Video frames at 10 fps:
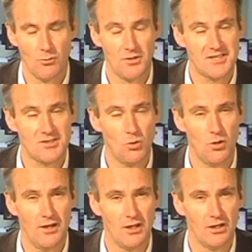We
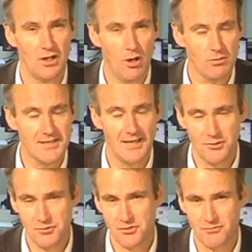saw wholesale
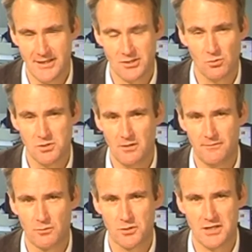interest rates also
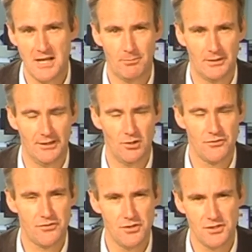fall sharply
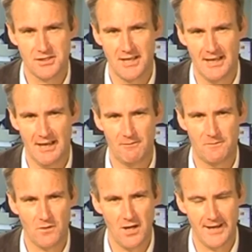on Thursday and
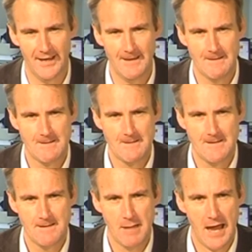Friday.
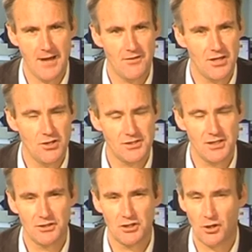And the New
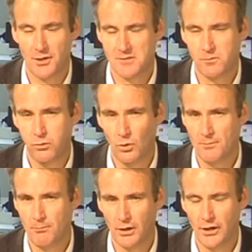Zealand dollar has
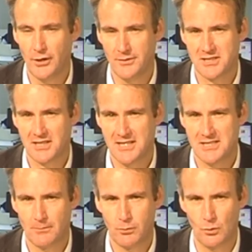fallen below its key
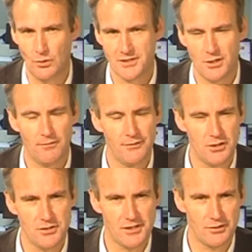supports. Now, often the
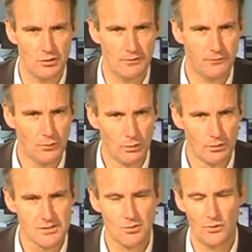New Zealand dollar
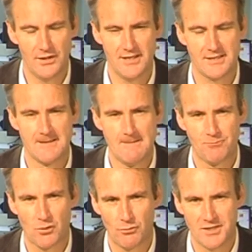falls when there's
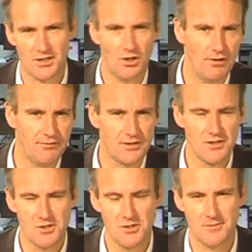risk-off,
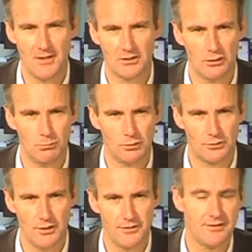concerns about global
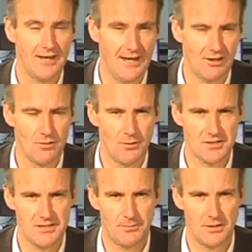growth and
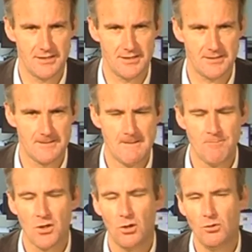commodity prices.
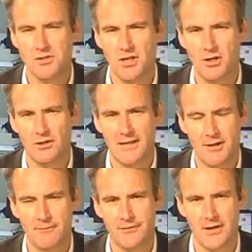Also,
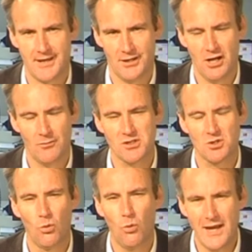late on Friday night, we
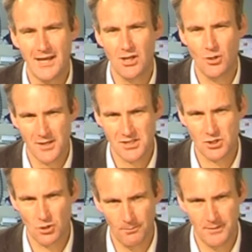saw weak US
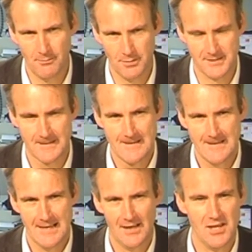job numbers,
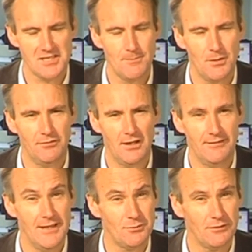and the S&P
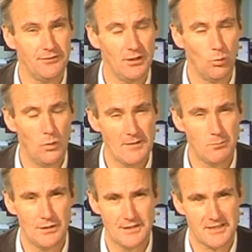500 fell
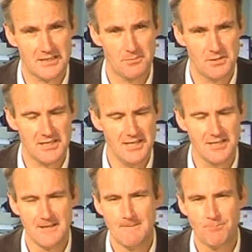
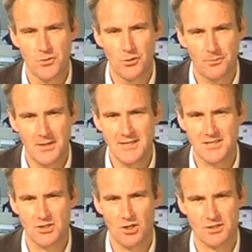1.6%, European
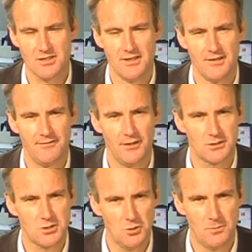stocks fell
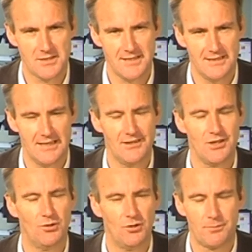2%, and
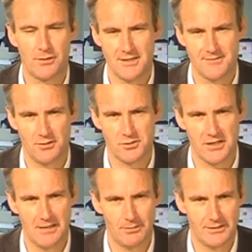the oil price fell
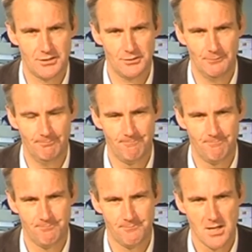sharply too.
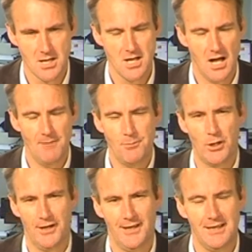I'm
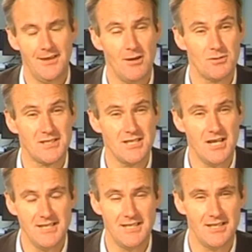Bernard Hickey. That was
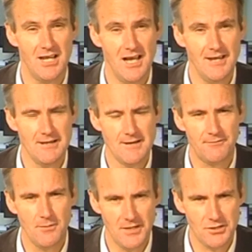90 at 9 from